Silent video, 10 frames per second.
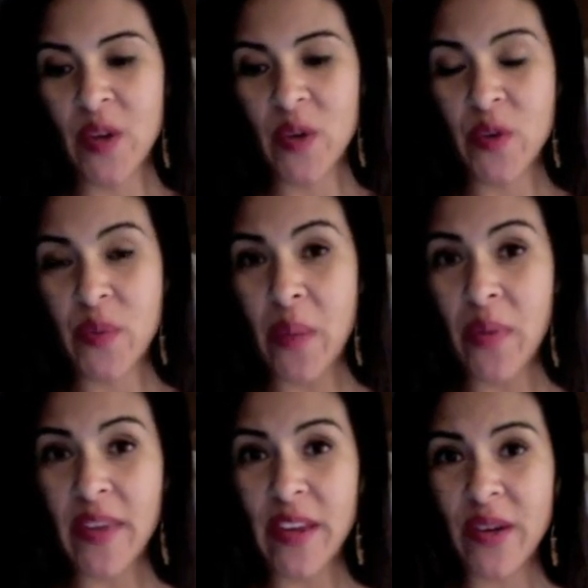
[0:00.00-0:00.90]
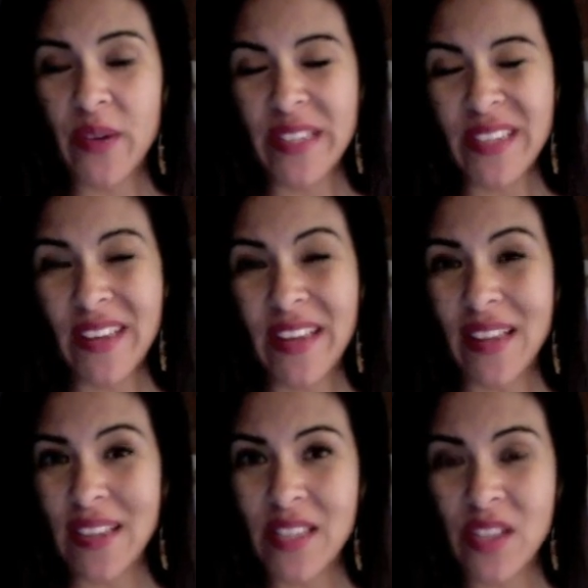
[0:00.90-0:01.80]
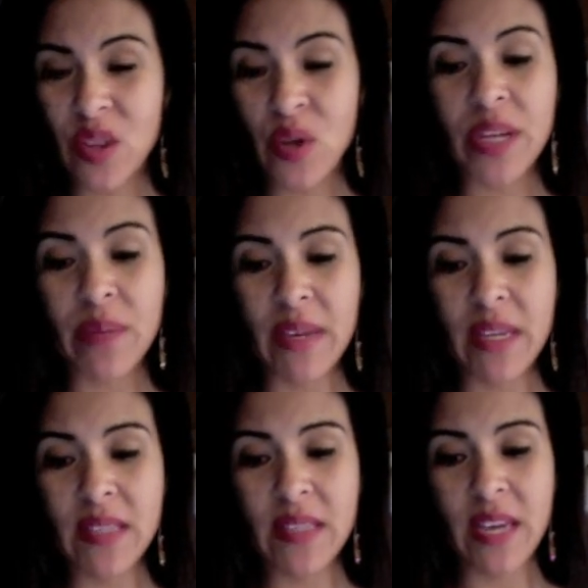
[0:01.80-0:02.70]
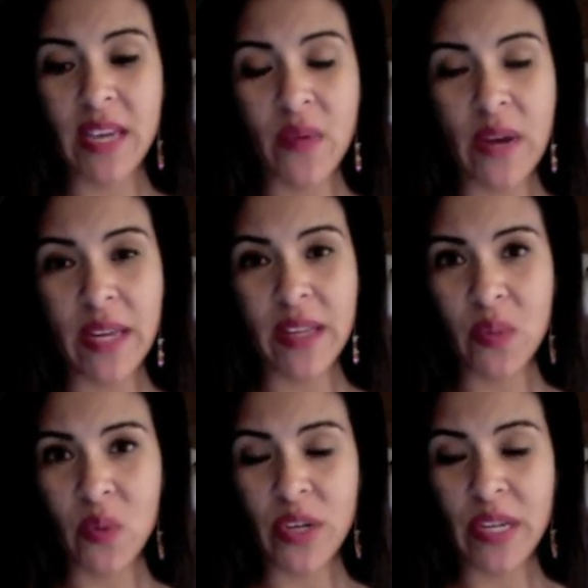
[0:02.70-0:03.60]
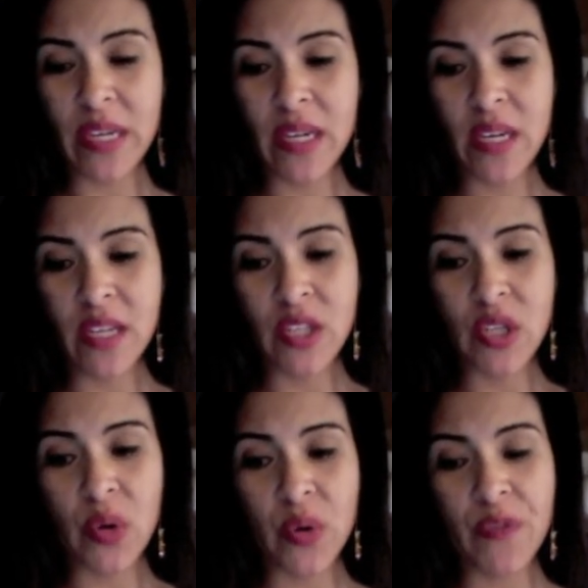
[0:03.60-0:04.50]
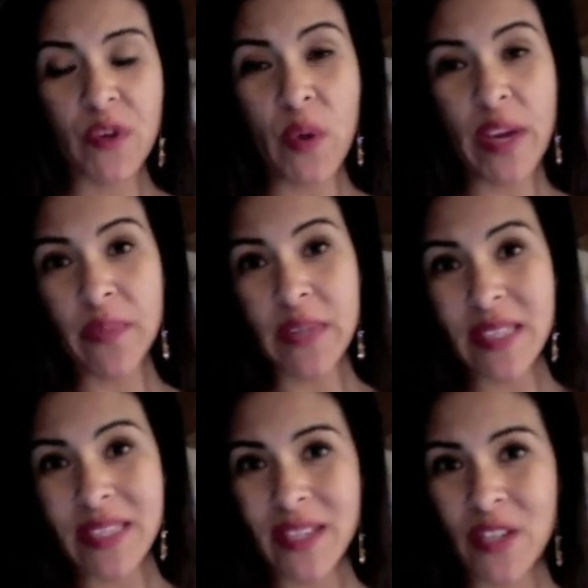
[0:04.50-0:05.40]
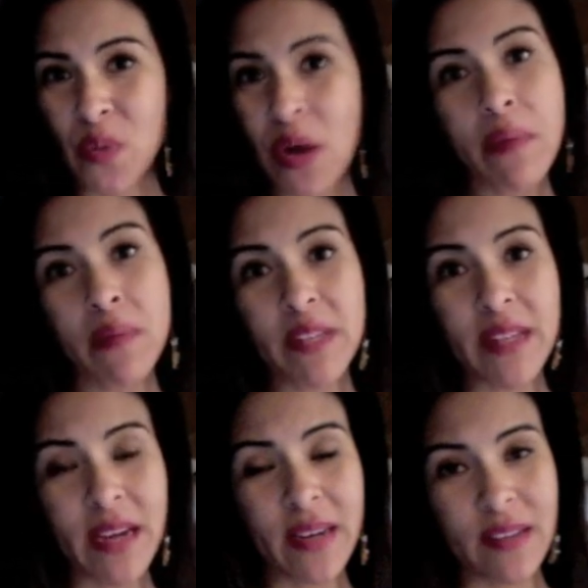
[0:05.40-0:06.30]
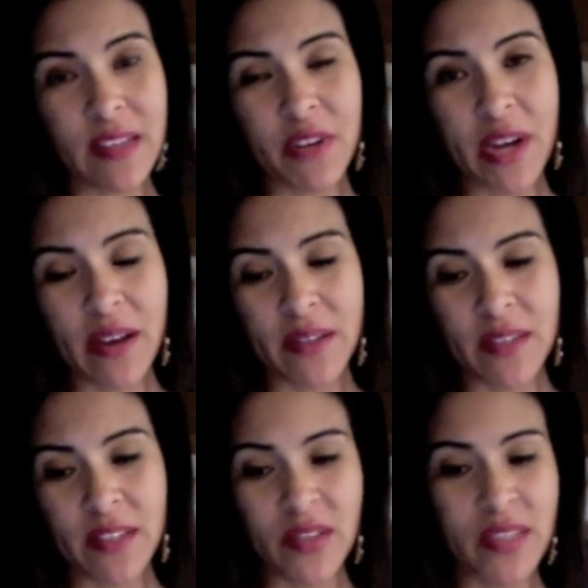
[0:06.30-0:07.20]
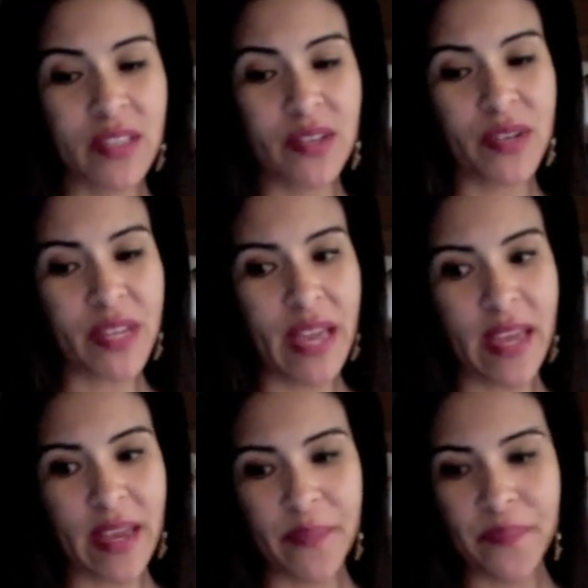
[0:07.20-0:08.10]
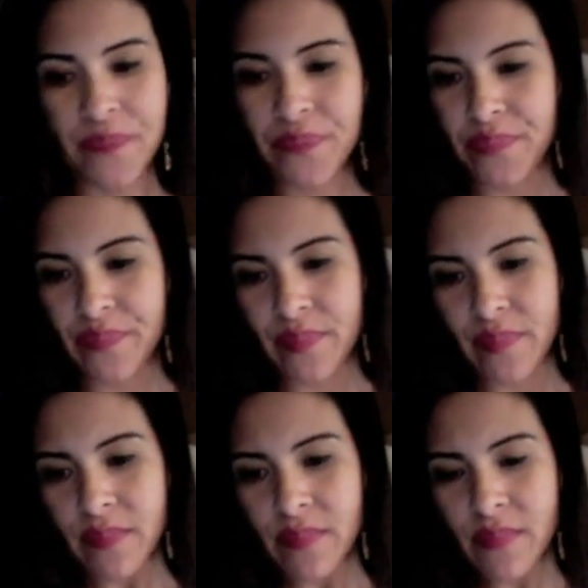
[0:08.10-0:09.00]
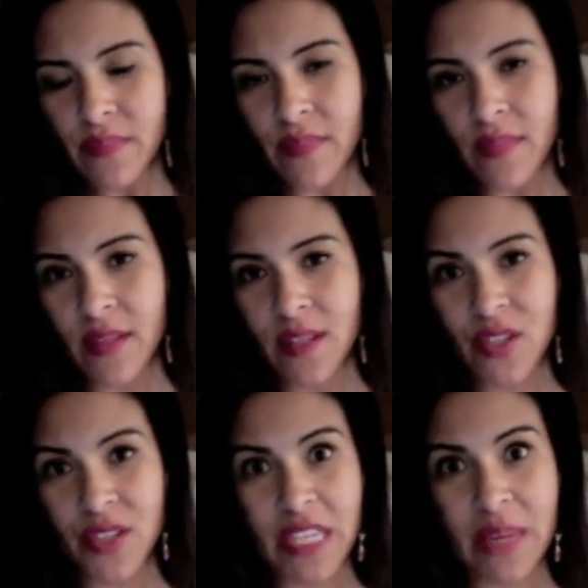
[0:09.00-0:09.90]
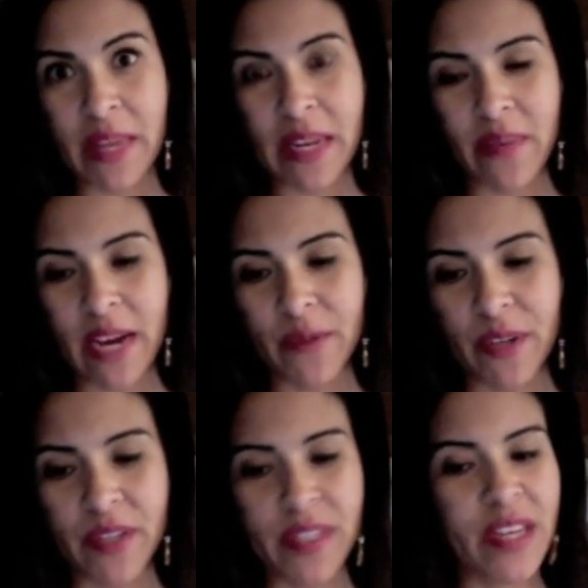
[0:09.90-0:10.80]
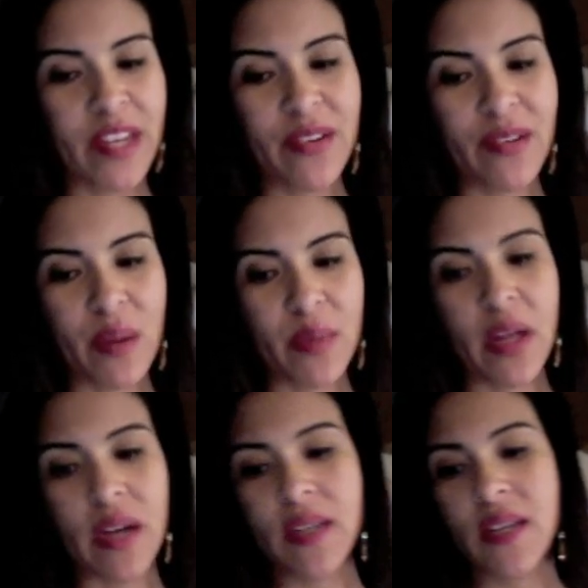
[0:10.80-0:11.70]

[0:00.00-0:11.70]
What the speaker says: Remember that you're going to need at least 30 minutes to get ready in the morning. So if you wake up at 6, you're probably not going to leave your house until 6:30 a.m. So just keep that in mind when you're setting your alarm clock.